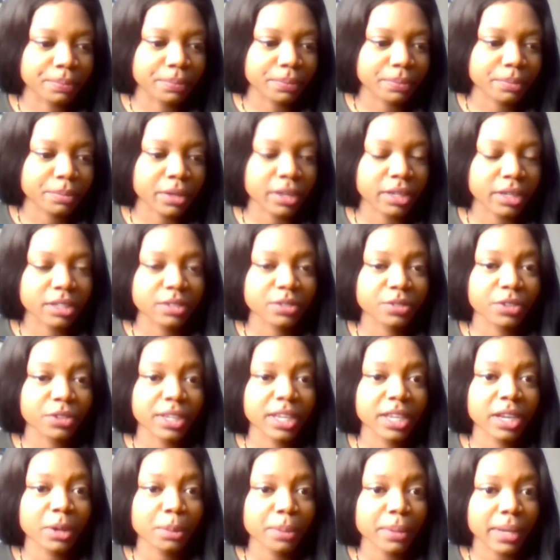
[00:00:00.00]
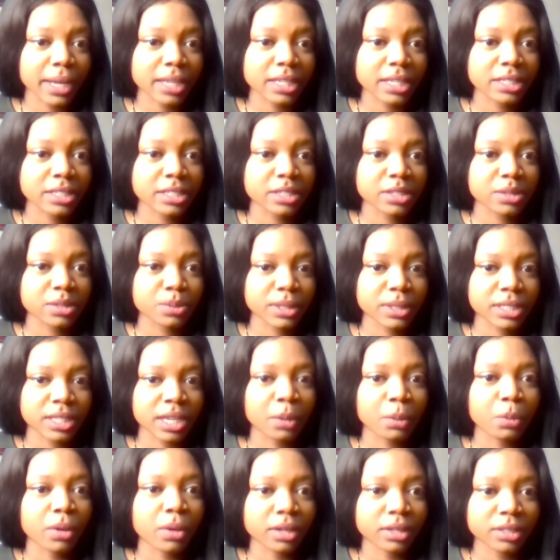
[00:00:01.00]
products for care packages, which I
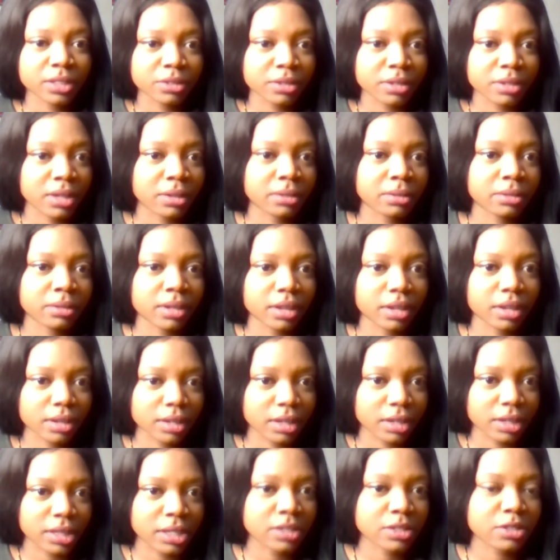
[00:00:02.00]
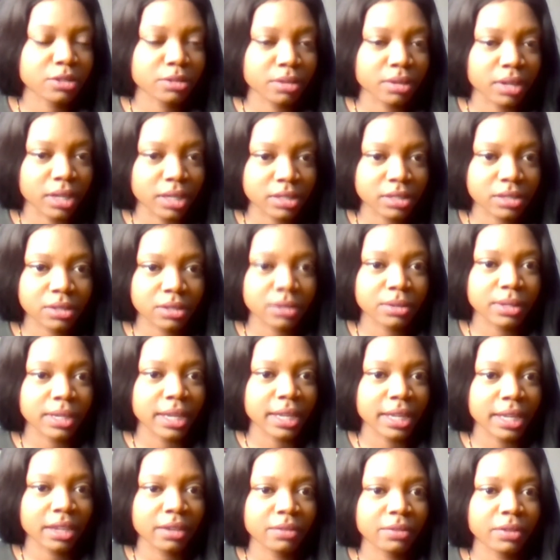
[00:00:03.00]
walked around in Toronto and
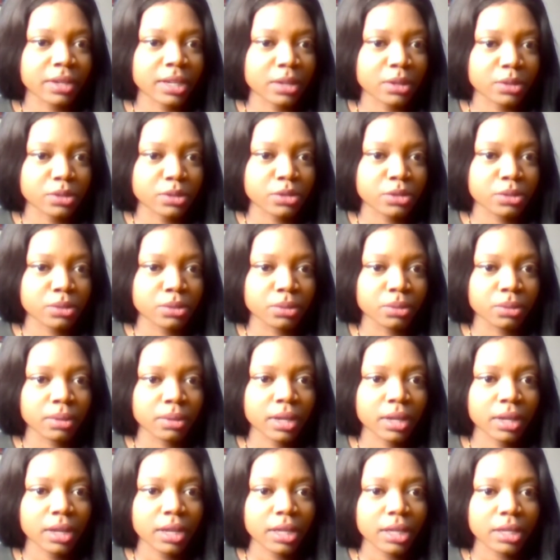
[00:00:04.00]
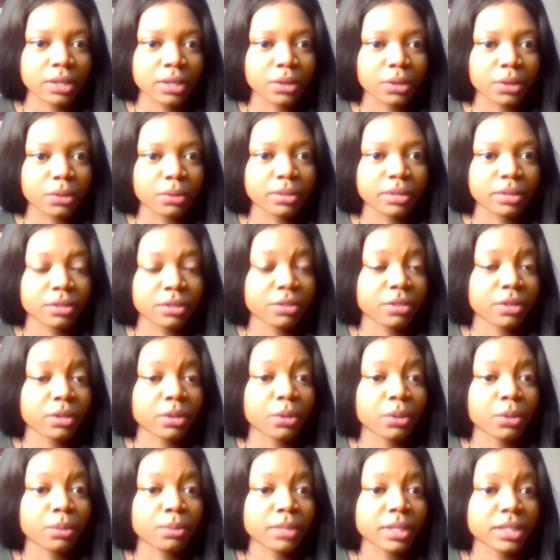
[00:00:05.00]
I gave it out to,
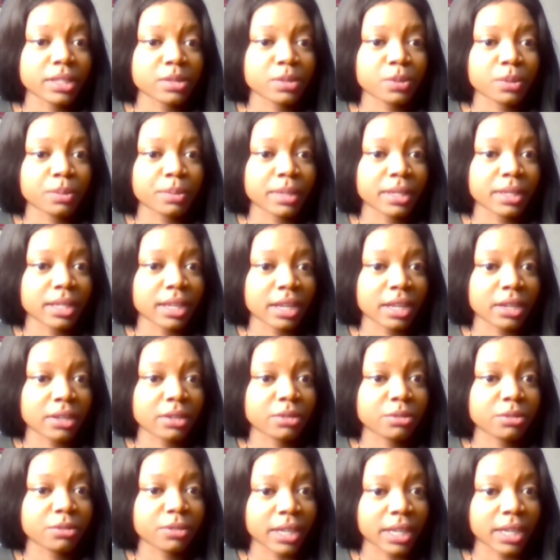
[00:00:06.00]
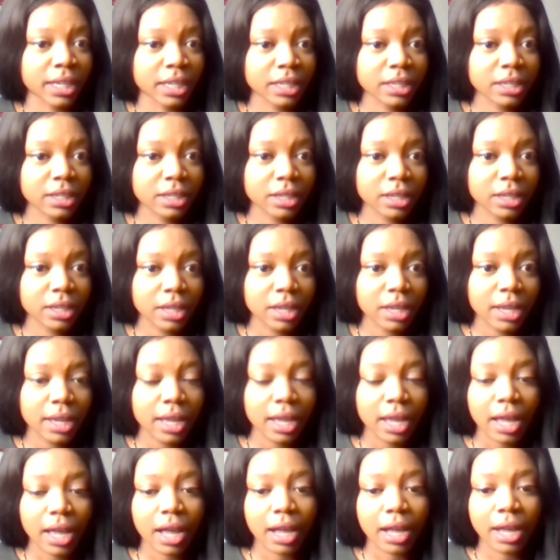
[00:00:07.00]
different homeless women that I could find.
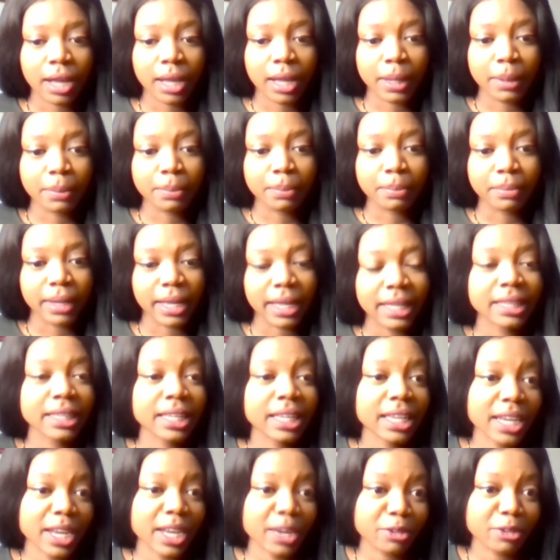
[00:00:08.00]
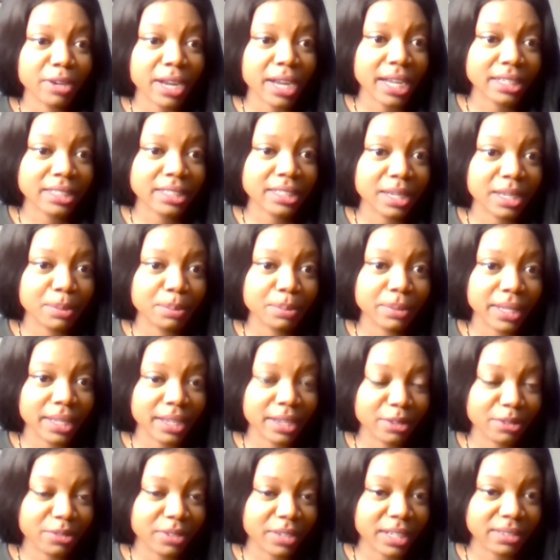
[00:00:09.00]
And then I racked up like
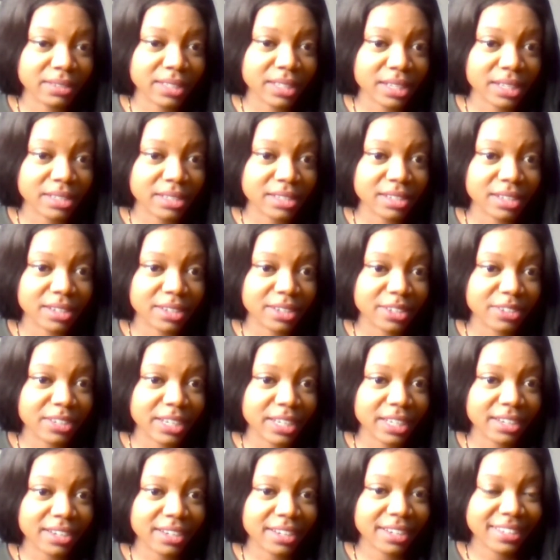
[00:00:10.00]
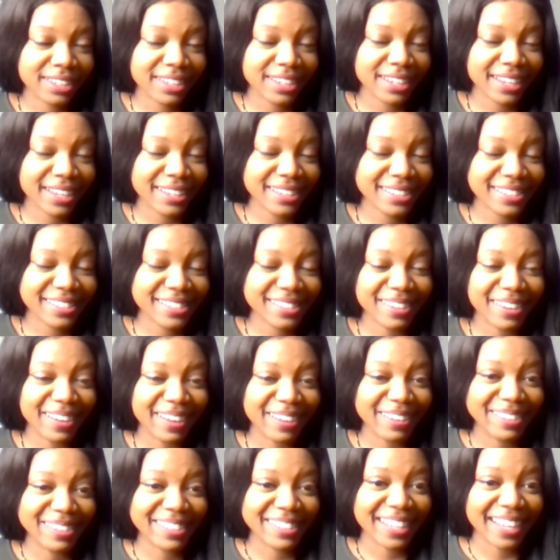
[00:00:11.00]
a $5,000 credit card debt. So
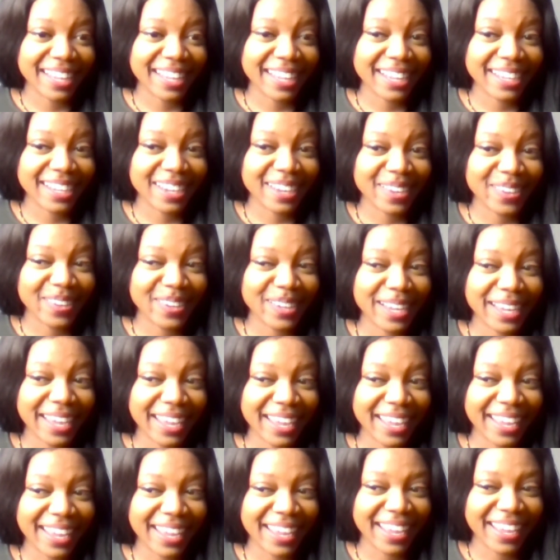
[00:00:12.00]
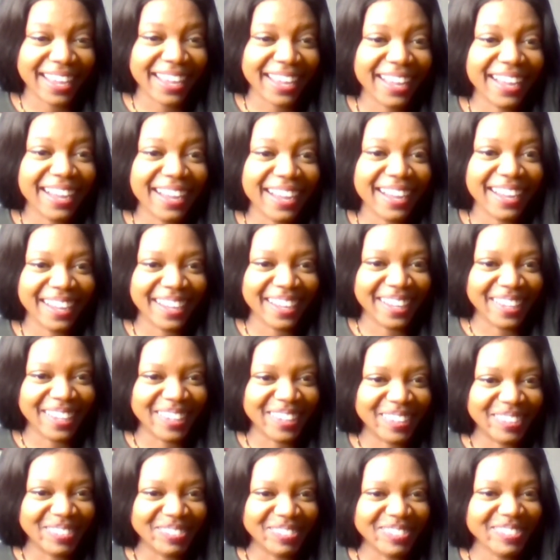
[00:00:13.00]
I was like, okay,
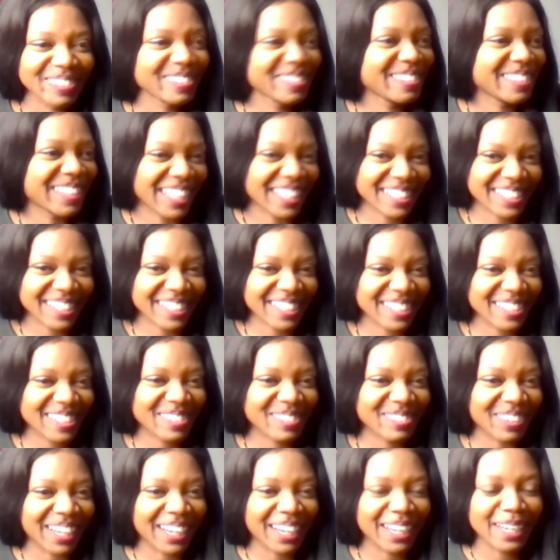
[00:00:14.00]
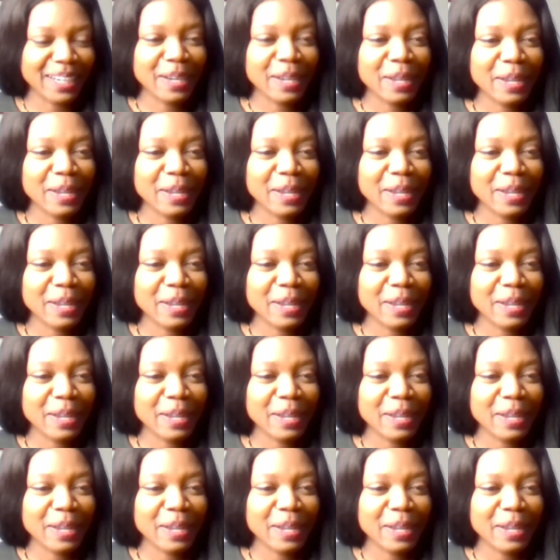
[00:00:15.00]
that's not smart.